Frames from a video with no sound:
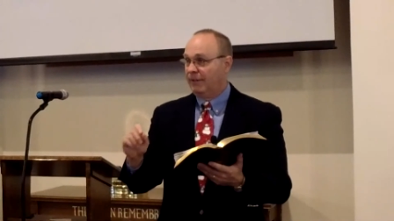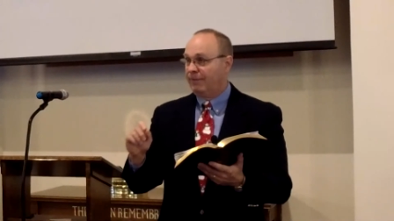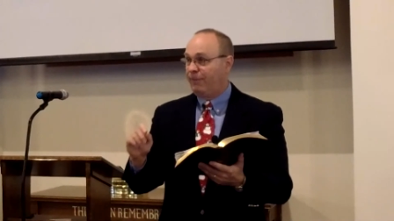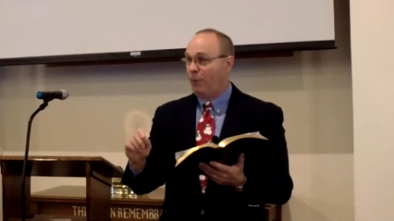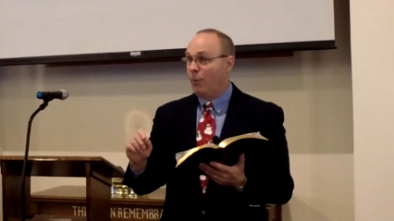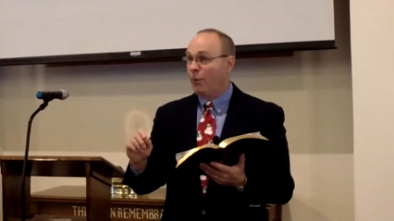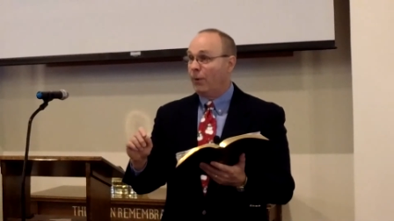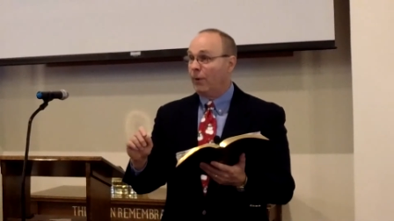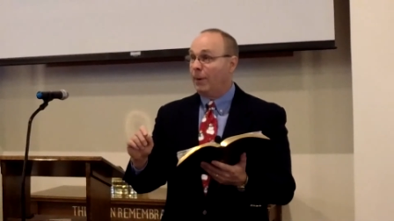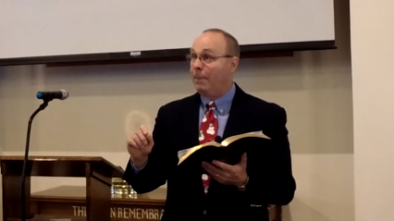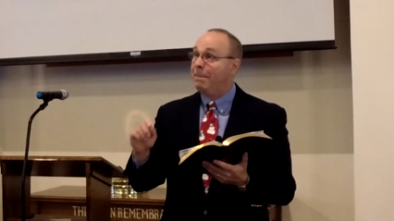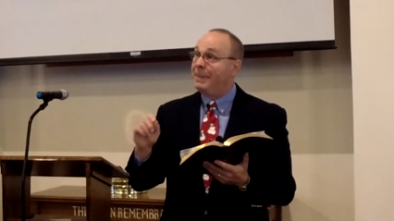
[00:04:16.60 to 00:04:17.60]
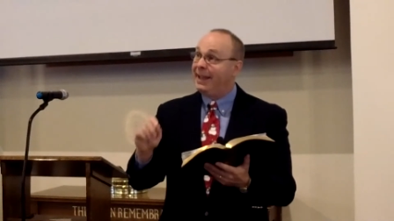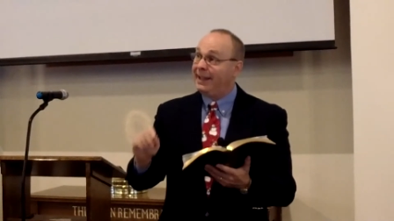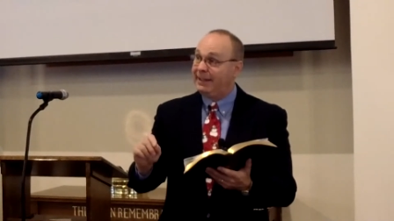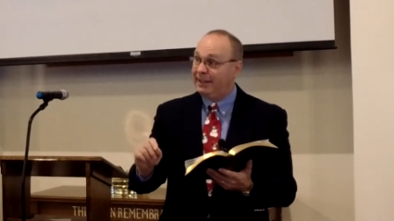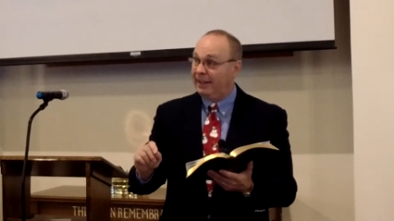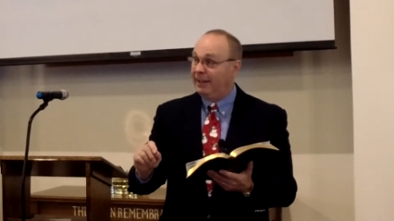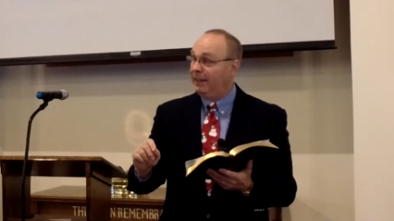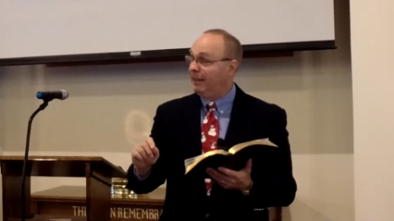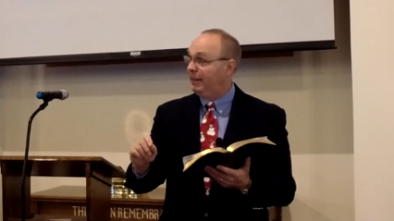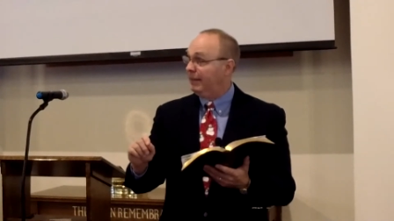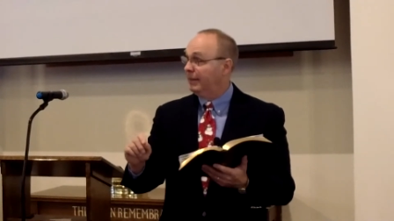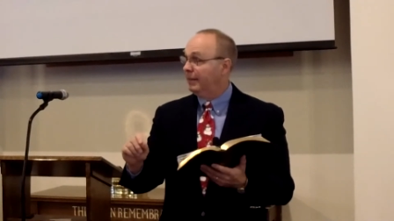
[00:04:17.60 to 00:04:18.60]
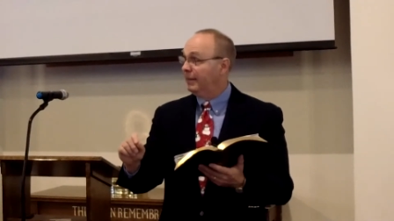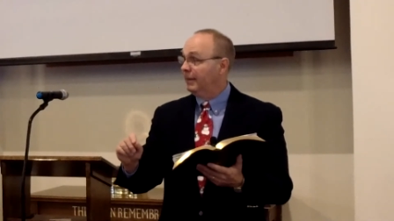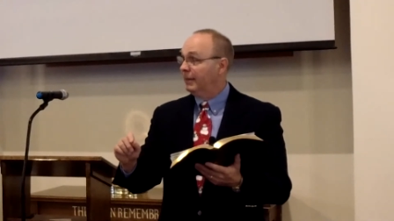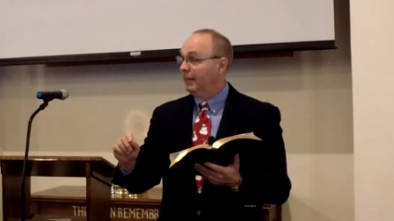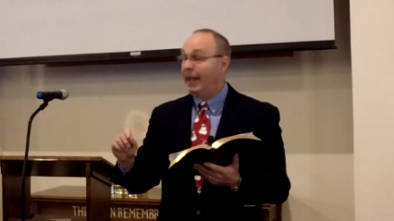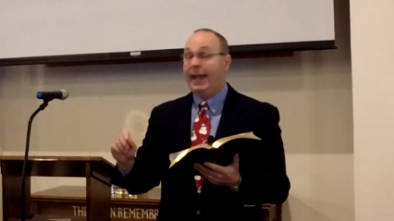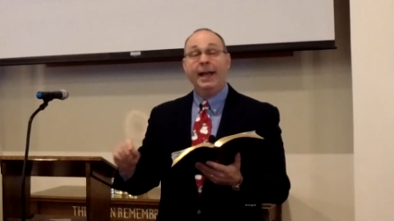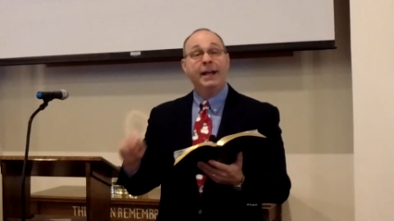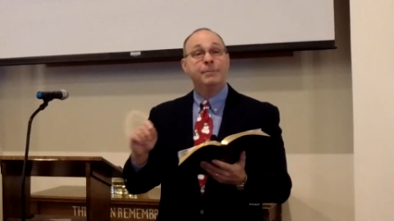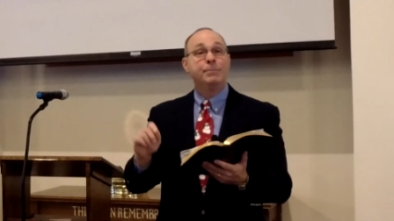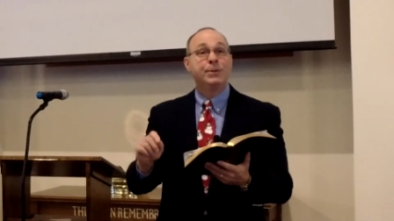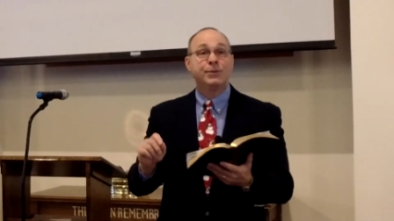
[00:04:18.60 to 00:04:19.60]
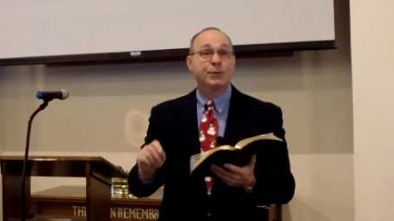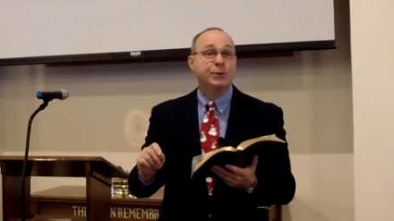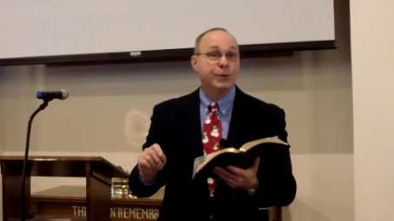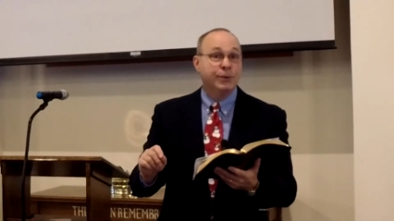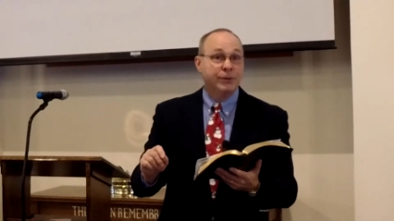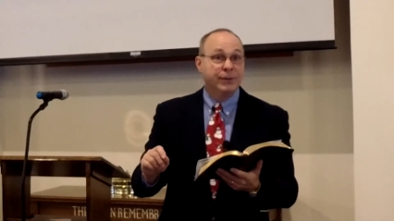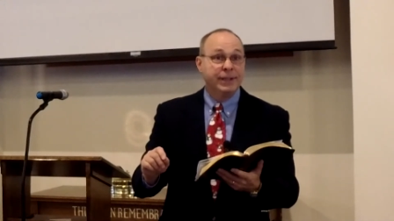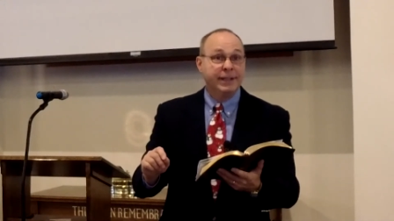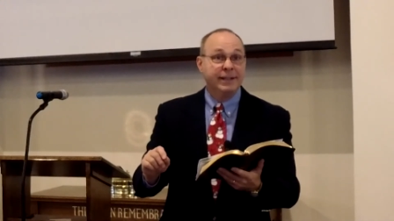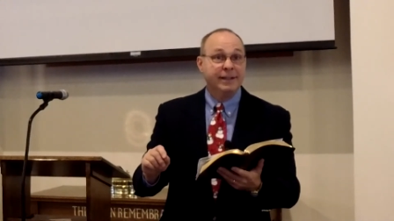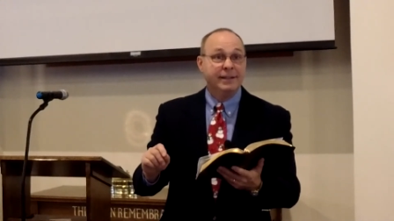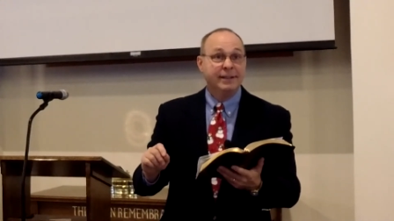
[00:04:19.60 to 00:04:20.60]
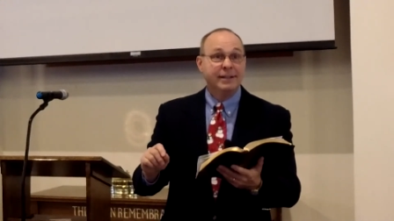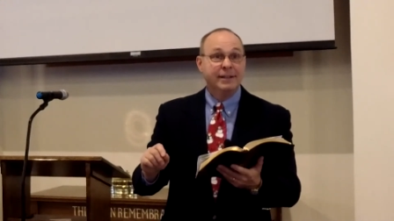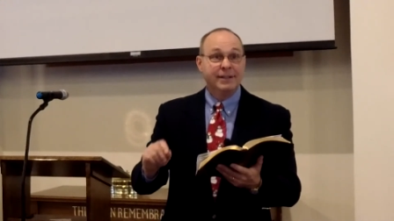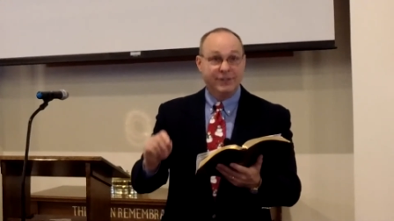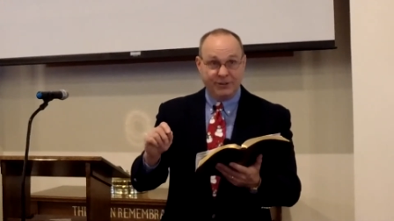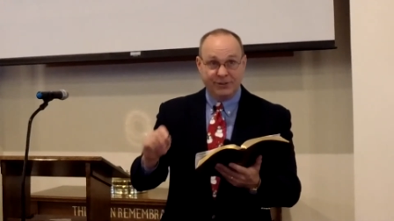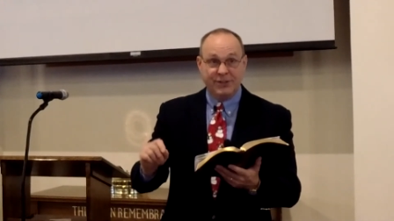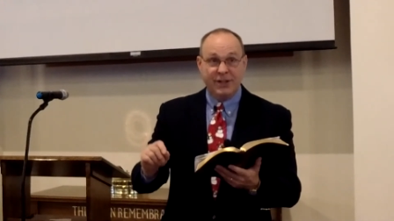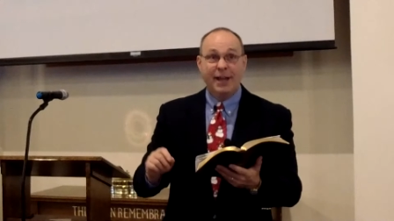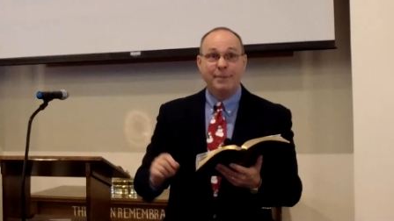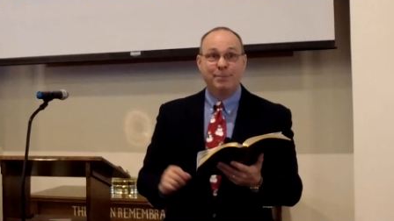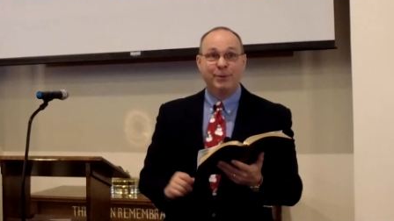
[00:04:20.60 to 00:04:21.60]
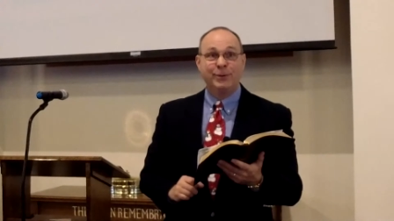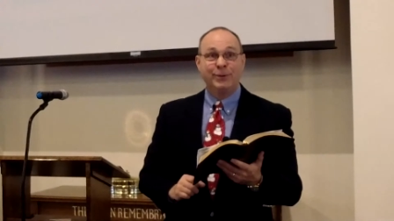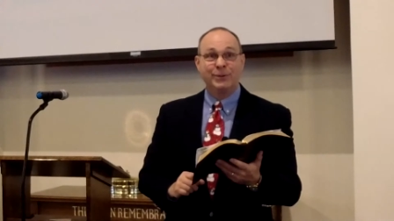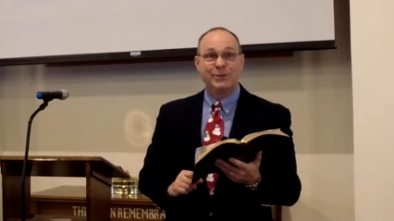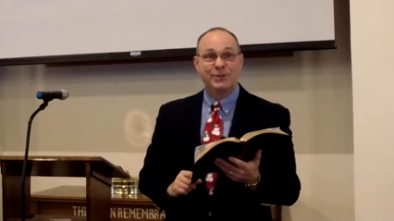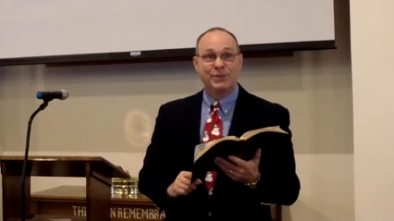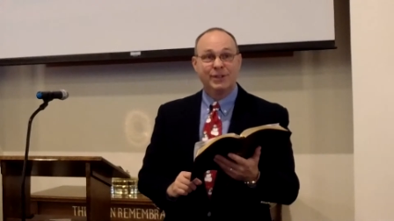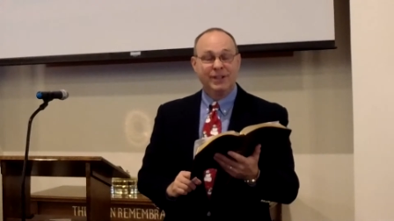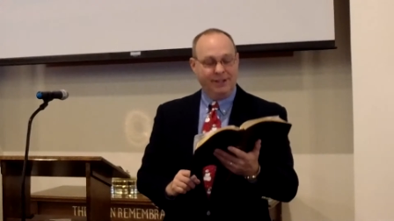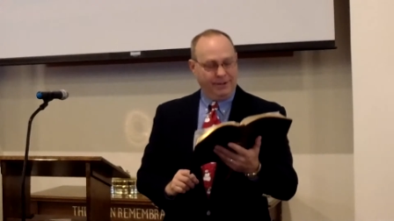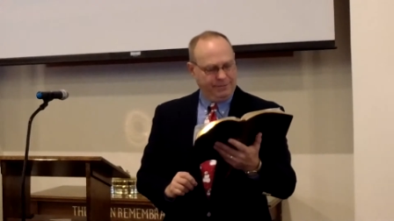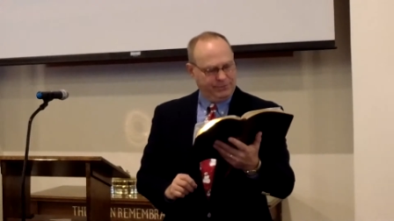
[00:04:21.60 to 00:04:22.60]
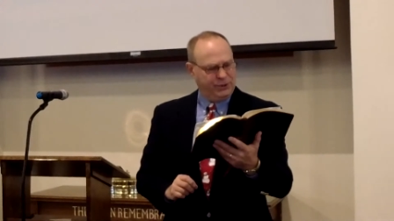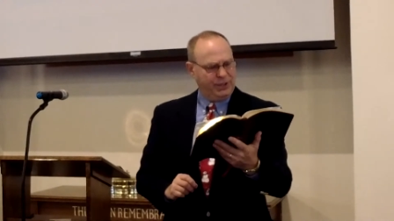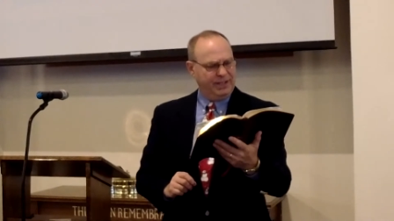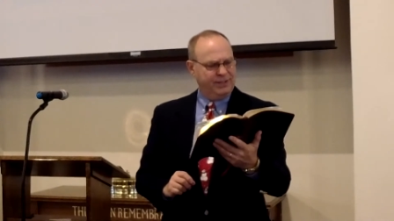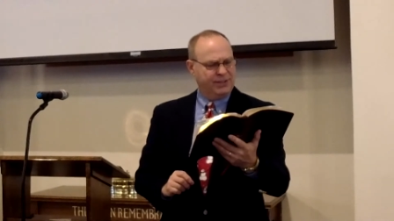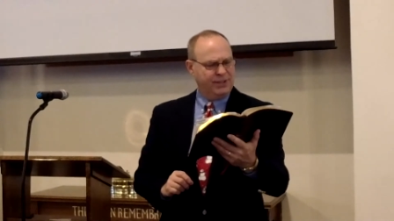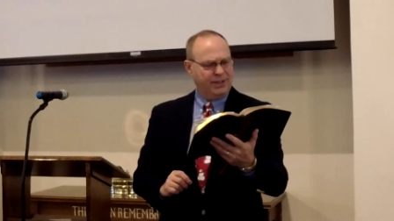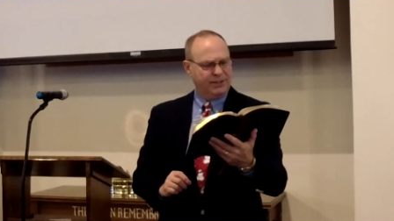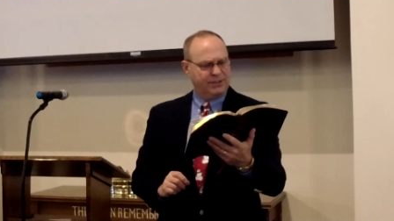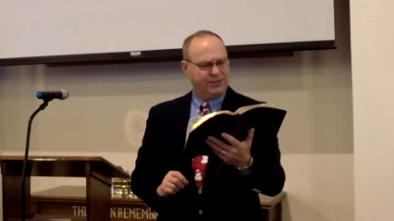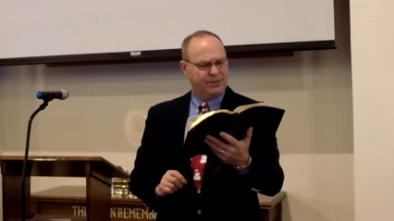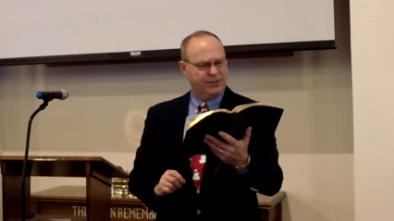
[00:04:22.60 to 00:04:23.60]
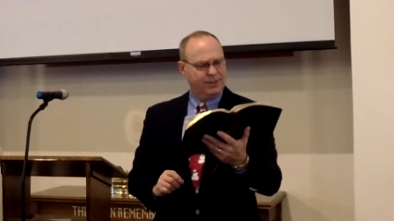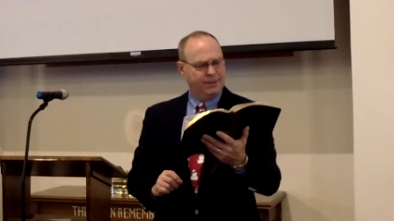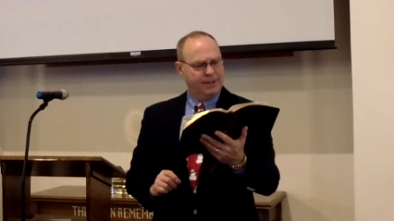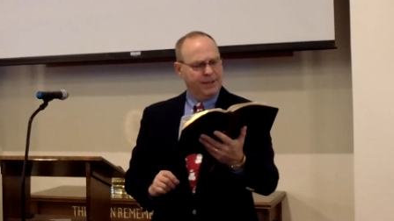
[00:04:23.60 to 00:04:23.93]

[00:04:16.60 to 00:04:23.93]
for making and maturing disciples of Jesus.